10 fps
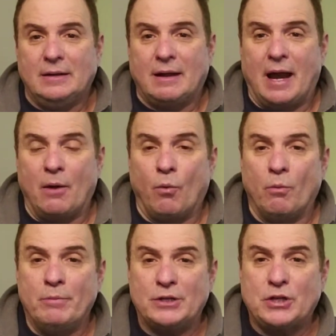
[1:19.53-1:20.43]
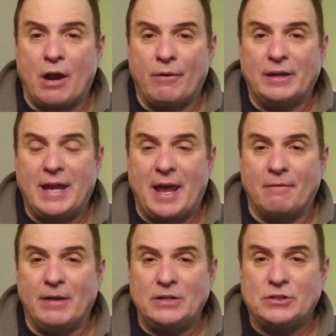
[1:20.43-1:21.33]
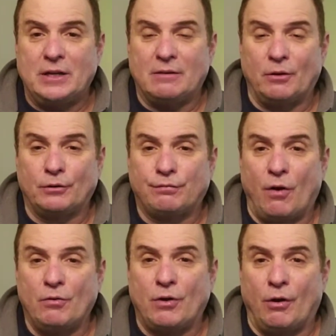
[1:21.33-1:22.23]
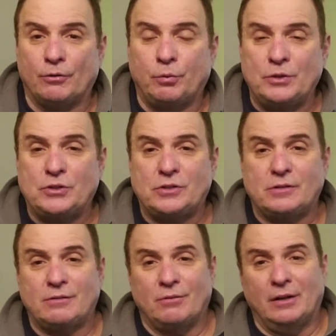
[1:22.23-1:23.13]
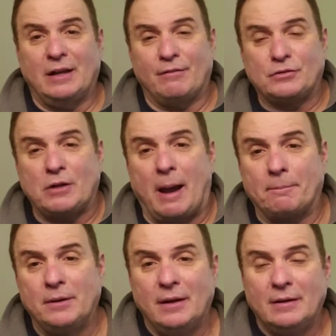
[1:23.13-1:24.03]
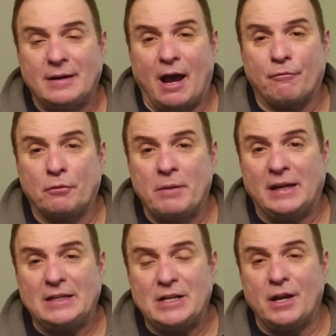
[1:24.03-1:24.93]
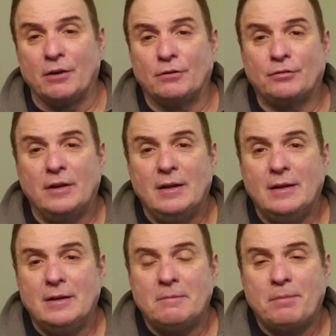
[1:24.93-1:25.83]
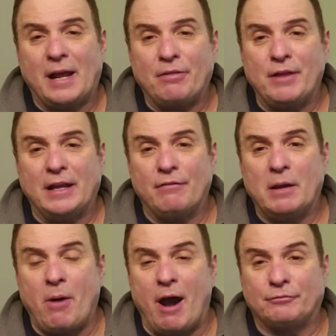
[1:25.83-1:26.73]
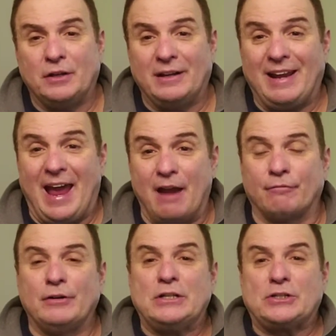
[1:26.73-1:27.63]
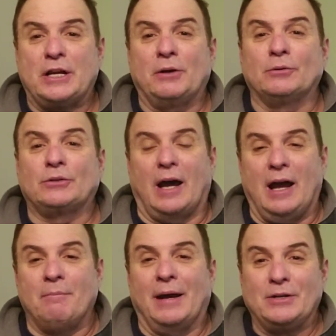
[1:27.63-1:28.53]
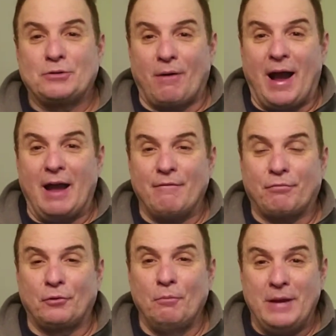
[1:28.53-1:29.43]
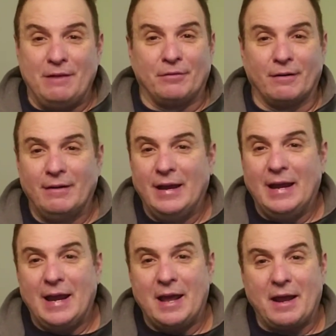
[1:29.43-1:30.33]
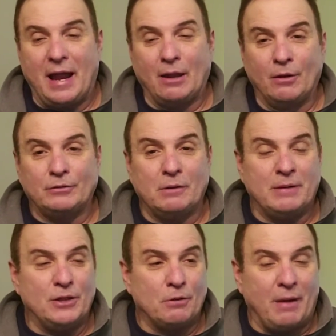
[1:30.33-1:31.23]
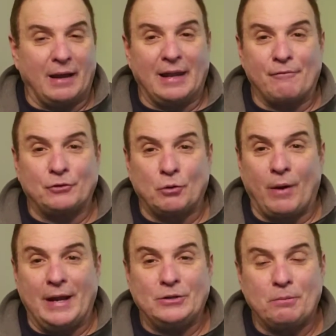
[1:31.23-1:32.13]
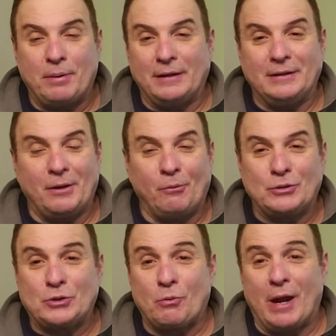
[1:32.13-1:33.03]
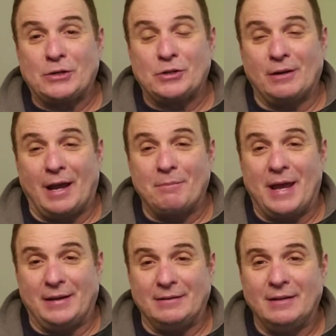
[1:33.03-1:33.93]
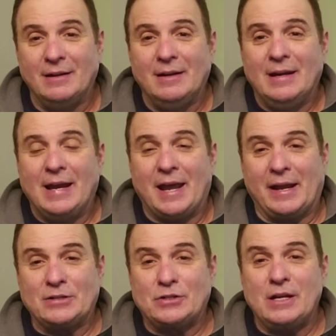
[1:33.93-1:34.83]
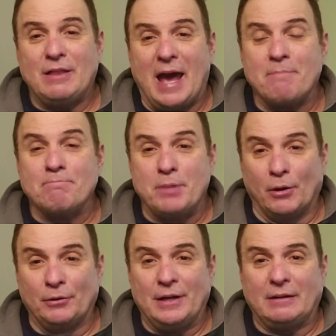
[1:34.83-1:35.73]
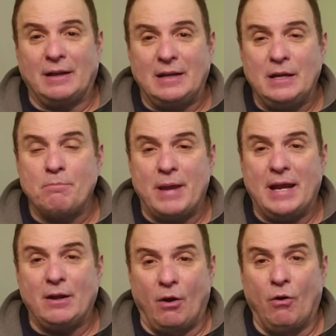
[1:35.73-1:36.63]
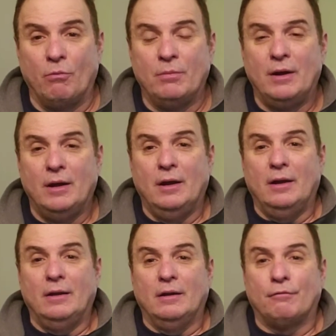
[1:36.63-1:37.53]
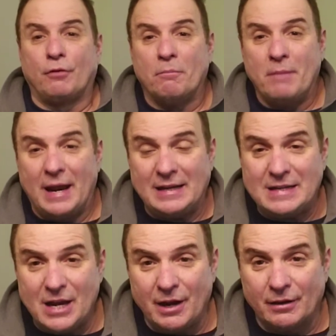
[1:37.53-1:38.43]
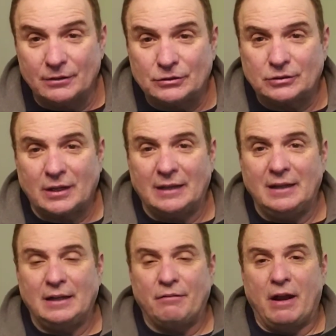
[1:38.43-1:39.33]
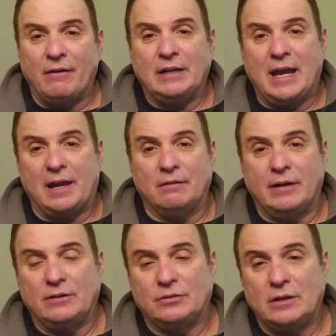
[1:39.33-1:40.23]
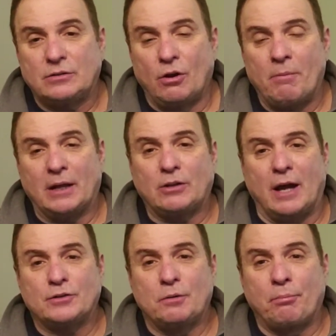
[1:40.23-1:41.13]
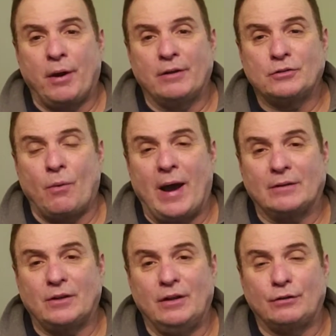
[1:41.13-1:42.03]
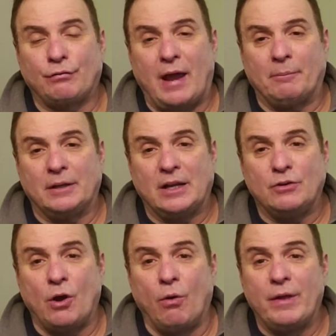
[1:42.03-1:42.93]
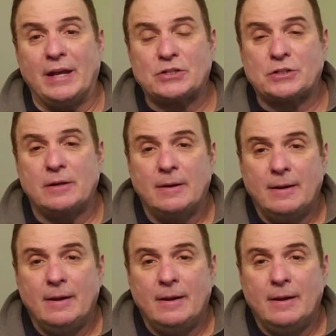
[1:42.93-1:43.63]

I will miss Harry Canavesi and those phone calls, which really have stopped now for many years. But I think of him often, and every single time I drive through Beaver and I look to either my left or right, depending on which direction I'm headed, and I see that building that he made home for many years, I think of Harry Canavesi. So my thoughts and prayers go out to his family, and know this,